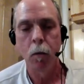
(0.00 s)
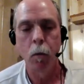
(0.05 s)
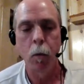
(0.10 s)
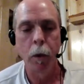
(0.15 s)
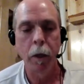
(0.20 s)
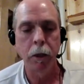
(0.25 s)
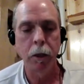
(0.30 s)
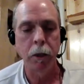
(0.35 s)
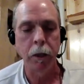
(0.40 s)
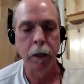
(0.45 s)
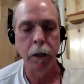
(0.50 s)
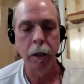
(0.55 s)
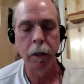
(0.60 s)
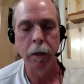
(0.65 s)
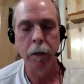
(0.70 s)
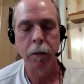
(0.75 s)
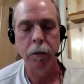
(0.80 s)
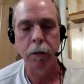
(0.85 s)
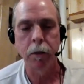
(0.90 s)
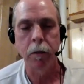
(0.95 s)
which
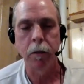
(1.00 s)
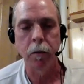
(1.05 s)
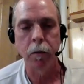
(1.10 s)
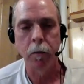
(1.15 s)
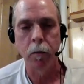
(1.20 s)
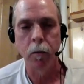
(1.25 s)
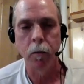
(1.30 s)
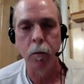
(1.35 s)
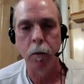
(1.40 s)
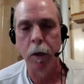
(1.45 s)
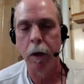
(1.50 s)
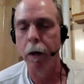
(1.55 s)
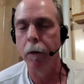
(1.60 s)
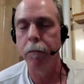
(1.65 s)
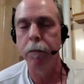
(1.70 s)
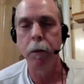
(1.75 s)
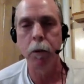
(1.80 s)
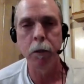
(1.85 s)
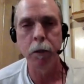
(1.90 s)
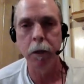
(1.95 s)
is a
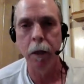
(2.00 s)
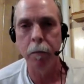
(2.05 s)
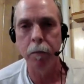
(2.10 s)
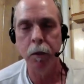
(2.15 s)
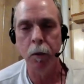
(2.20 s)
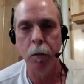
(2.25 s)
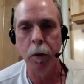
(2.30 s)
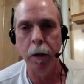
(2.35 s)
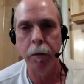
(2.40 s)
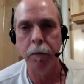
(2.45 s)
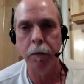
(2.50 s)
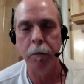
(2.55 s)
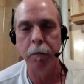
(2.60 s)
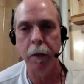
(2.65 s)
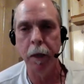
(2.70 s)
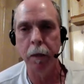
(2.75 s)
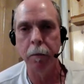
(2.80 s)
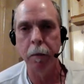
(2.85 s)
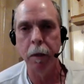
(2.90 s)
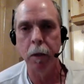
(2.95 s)
few steps away from
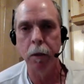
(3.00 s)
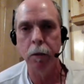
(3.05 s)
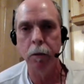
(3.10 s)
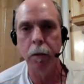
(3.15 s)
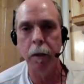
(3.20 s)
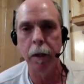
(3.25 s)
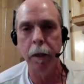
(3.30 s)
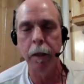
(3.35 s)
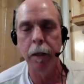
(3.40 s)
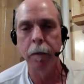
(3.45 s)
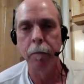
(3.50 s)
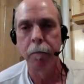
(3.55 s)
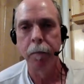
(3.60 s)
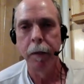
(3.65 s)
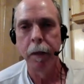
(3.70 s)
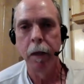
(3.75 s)
Nine Mile Creek,